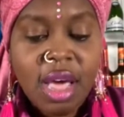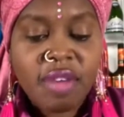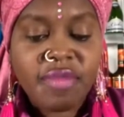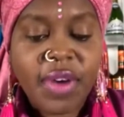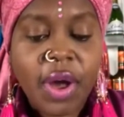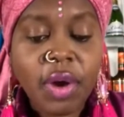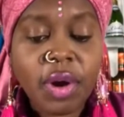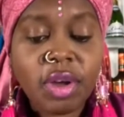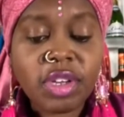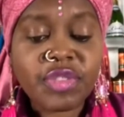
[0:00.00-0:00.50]

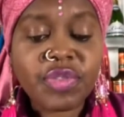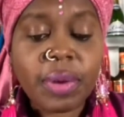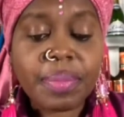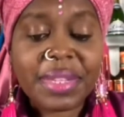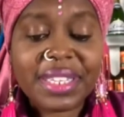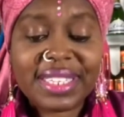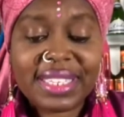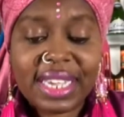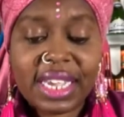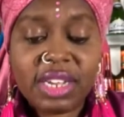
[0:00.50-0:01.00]
Photos from the
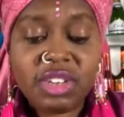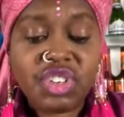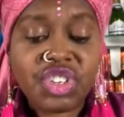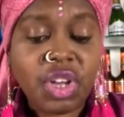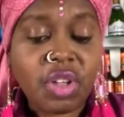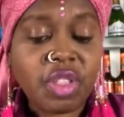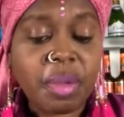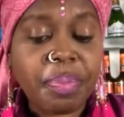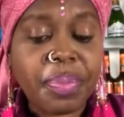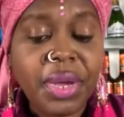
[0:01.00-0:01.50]
scene show
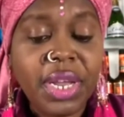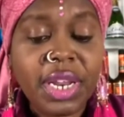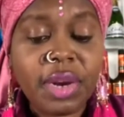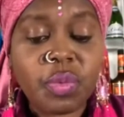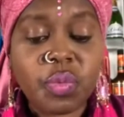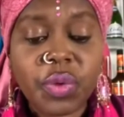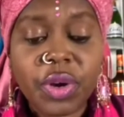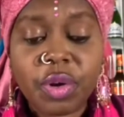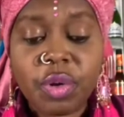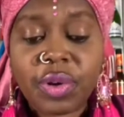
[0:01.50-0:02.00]
the
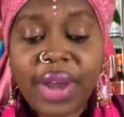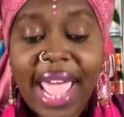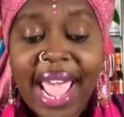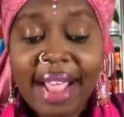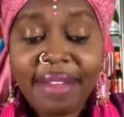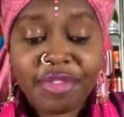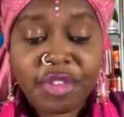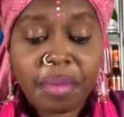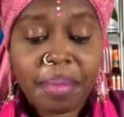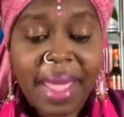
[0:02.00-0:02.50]
bullet-riddled
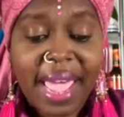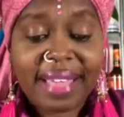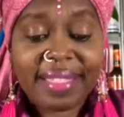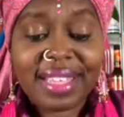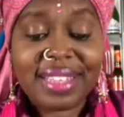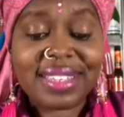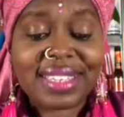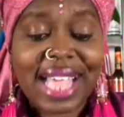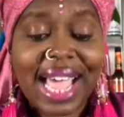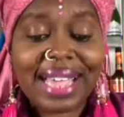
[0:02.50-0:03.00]
aftermath
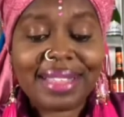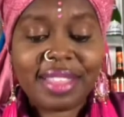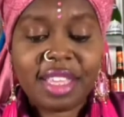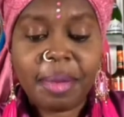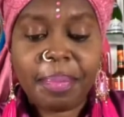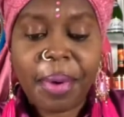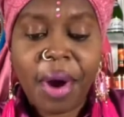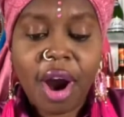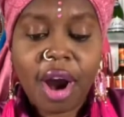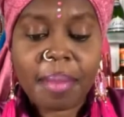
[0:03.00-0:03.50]
inside the
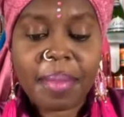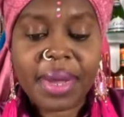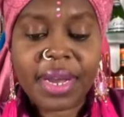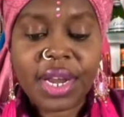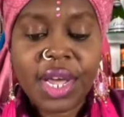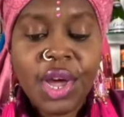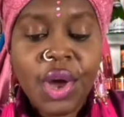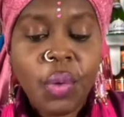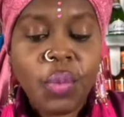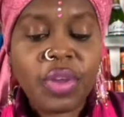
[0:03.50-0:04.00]
apartment,
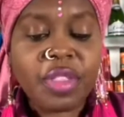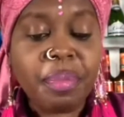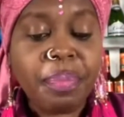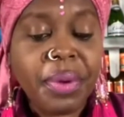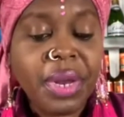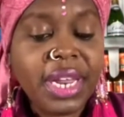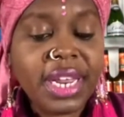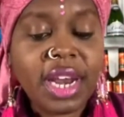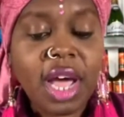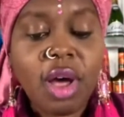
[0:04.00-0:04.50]
with
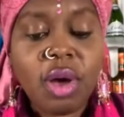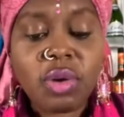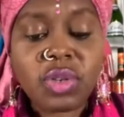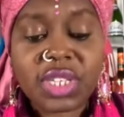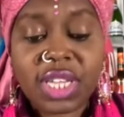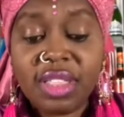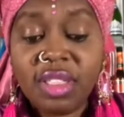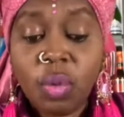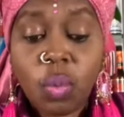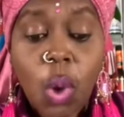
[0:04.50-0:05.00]
bullet holes
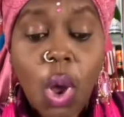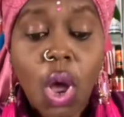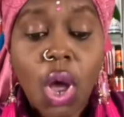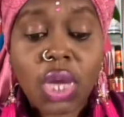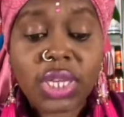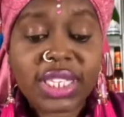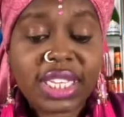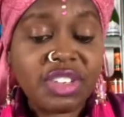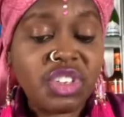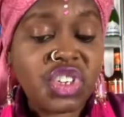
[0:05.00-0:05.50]
in the
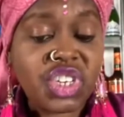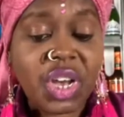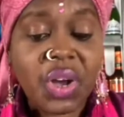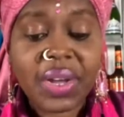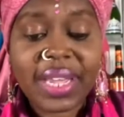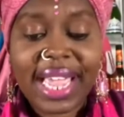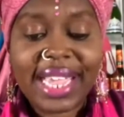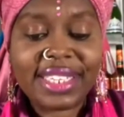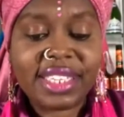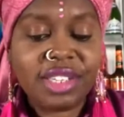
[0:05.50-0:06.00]
walls and shell
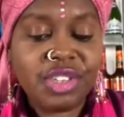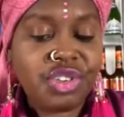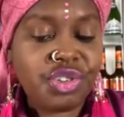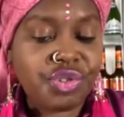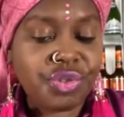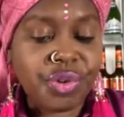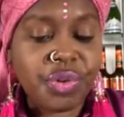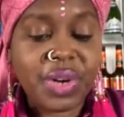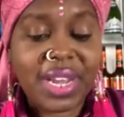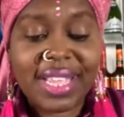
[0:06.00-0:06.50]
casings
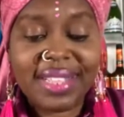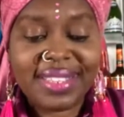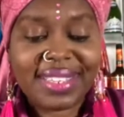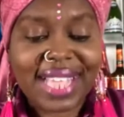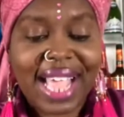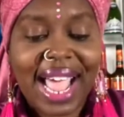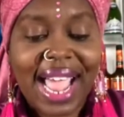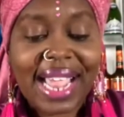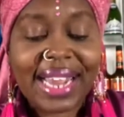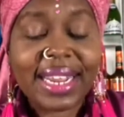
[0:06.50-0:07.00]
strewn
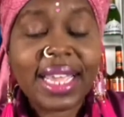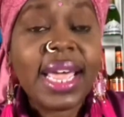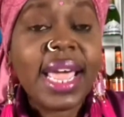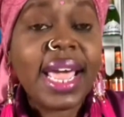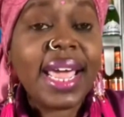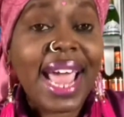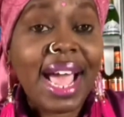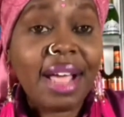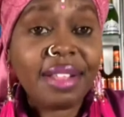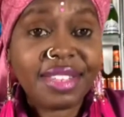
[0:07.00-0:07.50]
inside
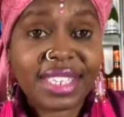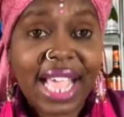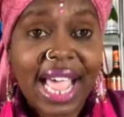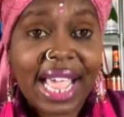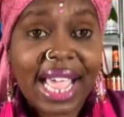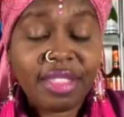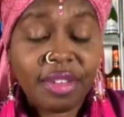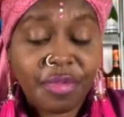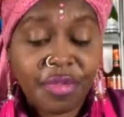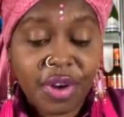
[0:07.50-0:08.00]
and
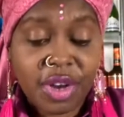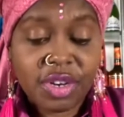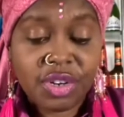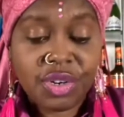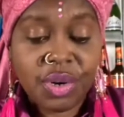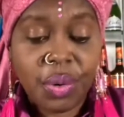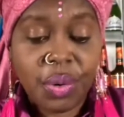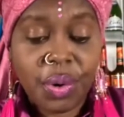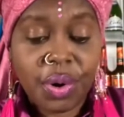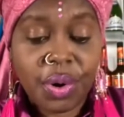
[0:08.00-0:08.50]
outside the front
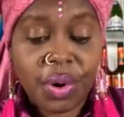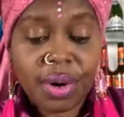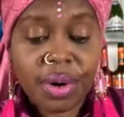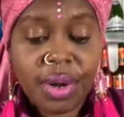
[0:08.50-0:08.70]
door.